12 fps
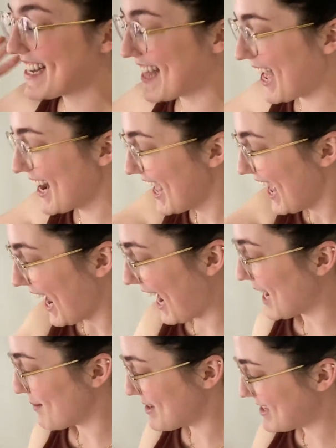to that
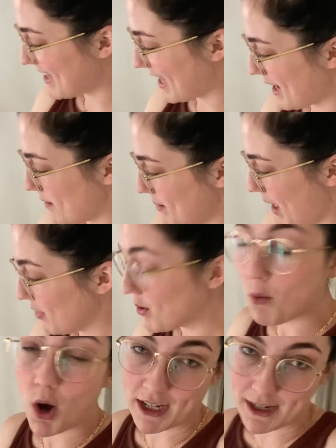and I'm gonna set up the
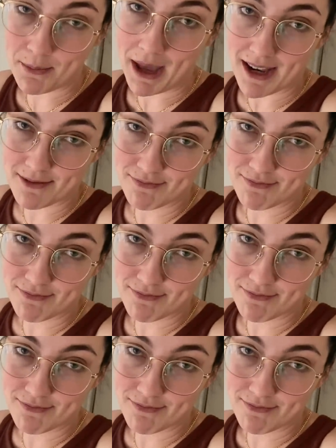walking pad.